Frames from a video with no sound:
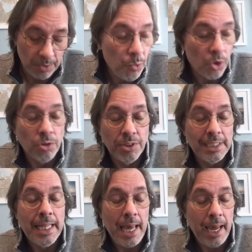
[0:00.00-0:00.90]
the world
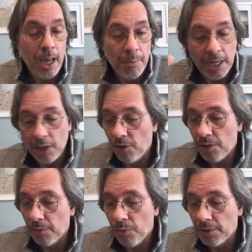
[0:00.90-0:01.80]
today, I mean, I
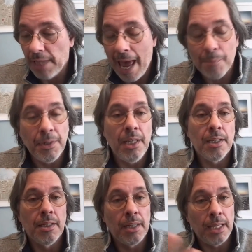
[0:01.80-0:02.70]
look at what's happening
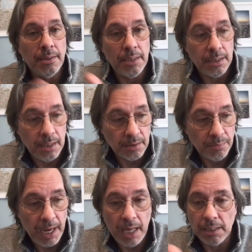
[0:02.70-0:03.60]
and then I see this
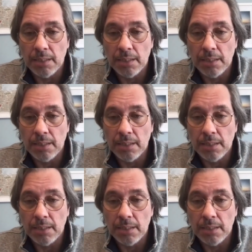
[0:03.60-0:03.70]
man,